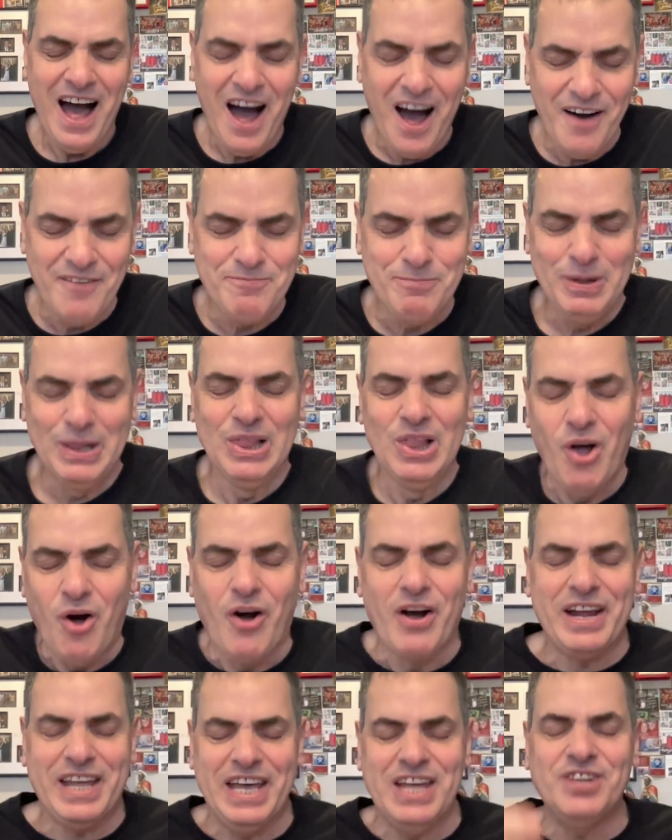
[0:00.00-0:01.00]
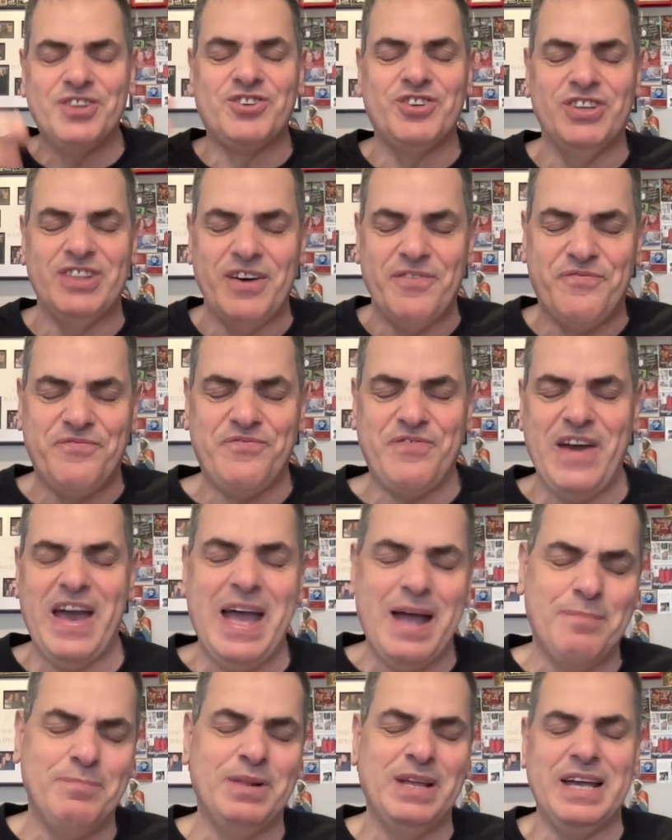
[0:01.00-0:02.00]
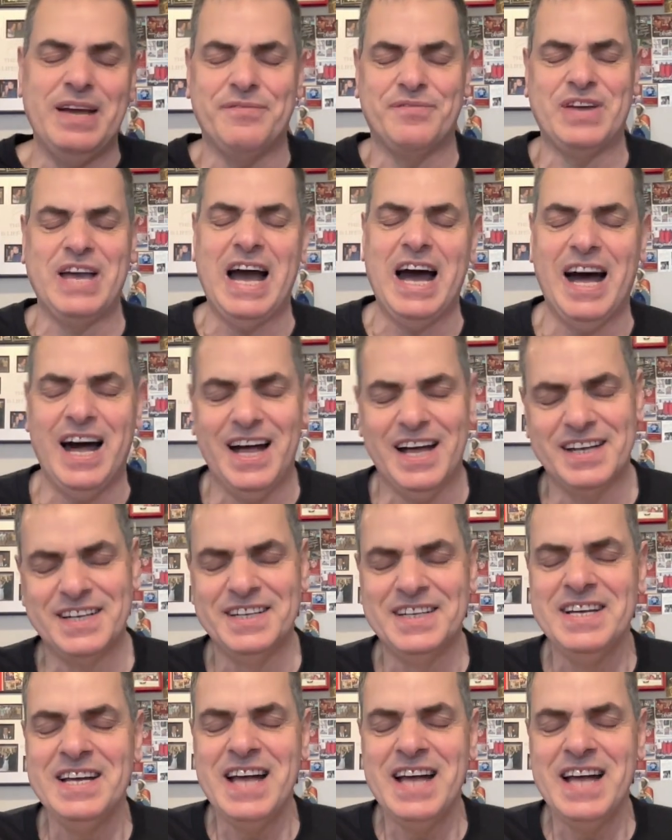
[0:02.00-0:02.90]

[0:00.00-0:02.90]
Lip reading: of belonging to the family of God.